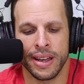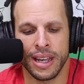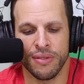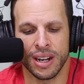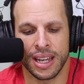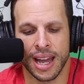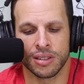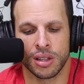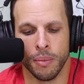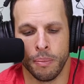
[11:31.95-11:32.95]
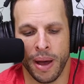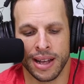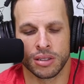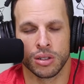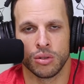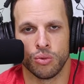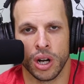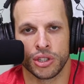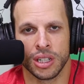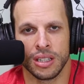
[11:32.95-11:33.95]
even against the best
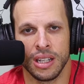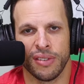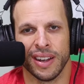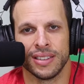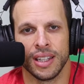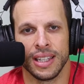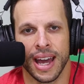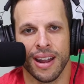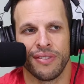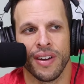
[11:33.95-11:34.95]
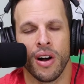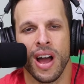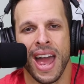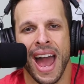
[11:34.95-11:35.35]
rushing defense in the NFL.